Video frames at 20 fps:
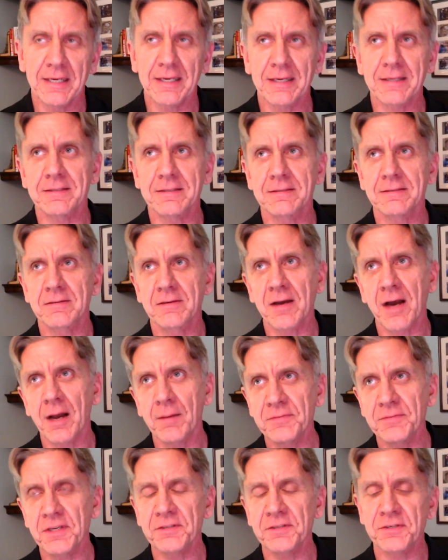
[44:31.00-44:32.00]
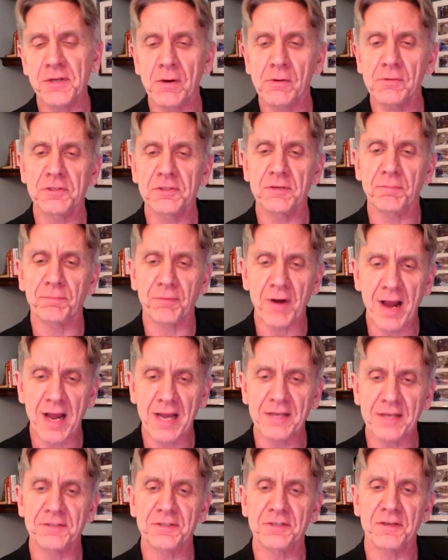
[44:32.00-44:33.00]
It comes as no
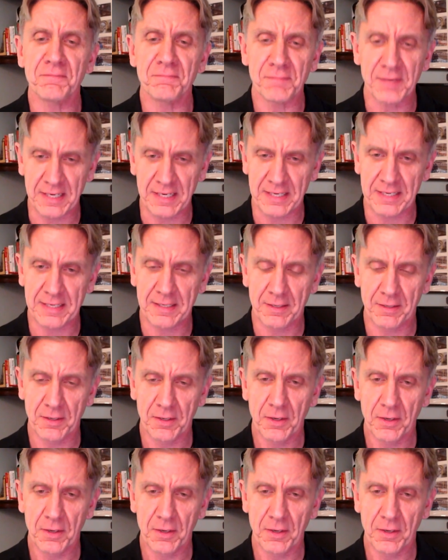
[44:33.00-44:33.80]
surprise to me